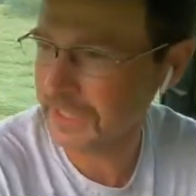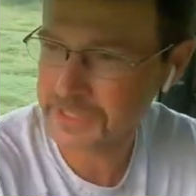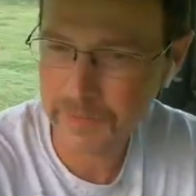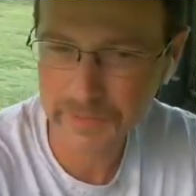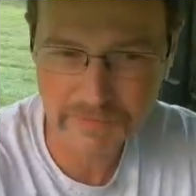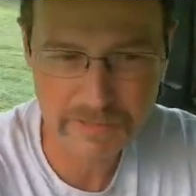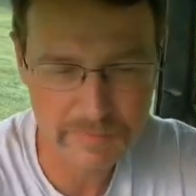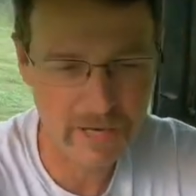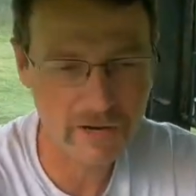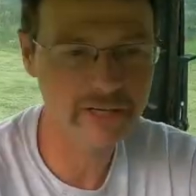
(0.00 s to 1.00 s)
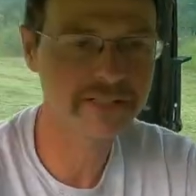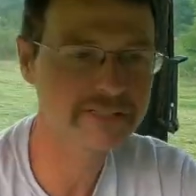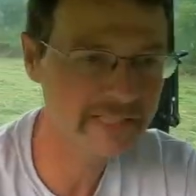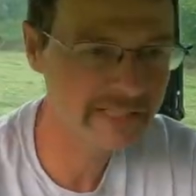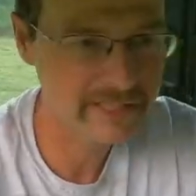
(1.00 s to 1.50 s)
so there's some small cuts
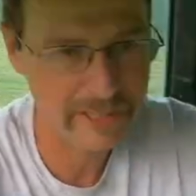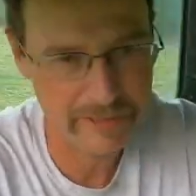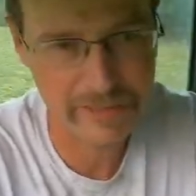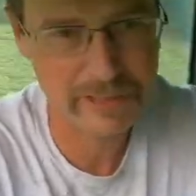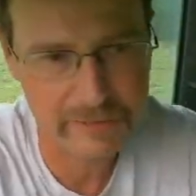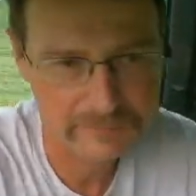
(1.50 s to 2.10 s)
that he's cut around.